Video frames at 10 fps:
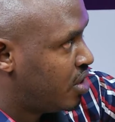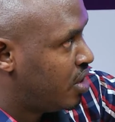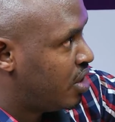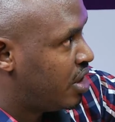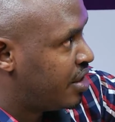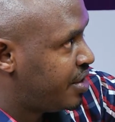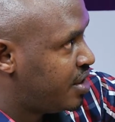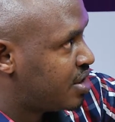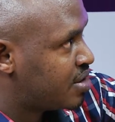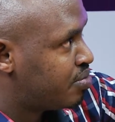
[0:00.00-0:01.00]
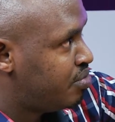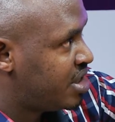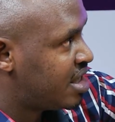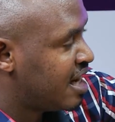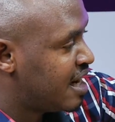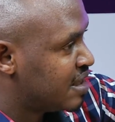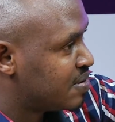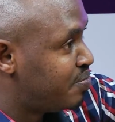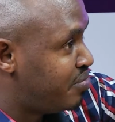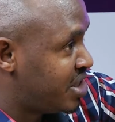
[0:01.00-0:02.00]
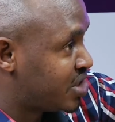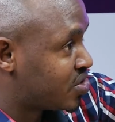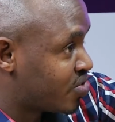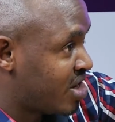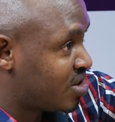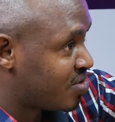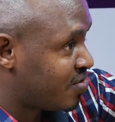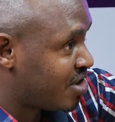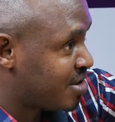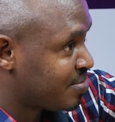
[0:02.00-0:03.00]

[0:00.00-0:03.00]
And this meeting has met twice so far.